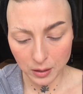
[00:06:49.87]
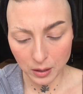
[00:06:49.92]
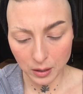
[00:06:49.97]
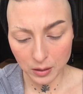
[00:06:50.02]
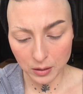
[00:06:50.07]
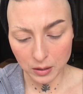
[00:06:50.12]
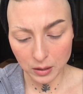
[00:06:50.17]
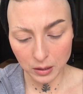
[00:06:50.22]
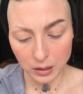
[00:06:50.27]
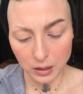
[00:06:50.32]

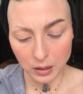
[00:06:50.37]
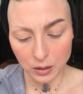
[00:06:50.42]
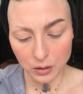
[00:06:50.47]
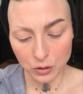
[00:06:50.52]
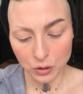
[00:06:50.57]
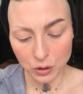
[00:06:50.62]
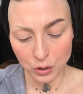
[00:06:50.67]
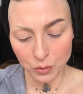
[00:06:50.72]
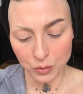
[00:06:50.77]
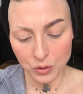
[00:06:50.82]
is the
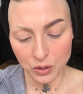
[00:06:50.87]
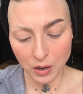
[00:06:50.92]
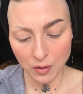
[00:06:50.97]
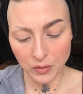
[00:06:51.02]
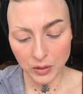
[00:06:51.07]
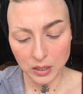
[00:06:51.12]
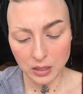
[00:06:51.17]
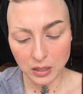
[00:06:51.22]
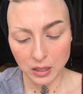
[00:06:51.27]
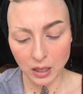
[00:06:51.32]

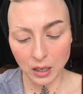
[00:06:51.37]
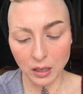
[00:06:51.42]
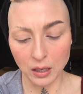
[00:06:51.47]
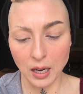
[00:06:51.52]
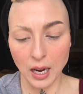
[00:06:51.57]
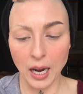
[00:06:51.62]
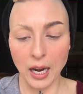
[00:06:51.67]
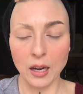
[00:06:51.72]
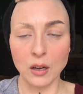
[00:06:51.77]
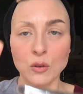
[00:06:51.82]
217
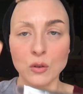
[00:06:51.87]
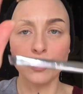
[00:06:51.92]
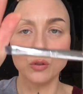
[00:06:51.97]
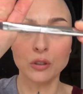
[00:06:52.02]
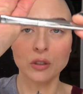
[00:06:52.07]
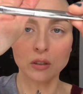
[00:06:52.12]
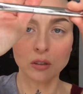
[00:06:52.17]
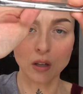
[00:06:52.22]
Angled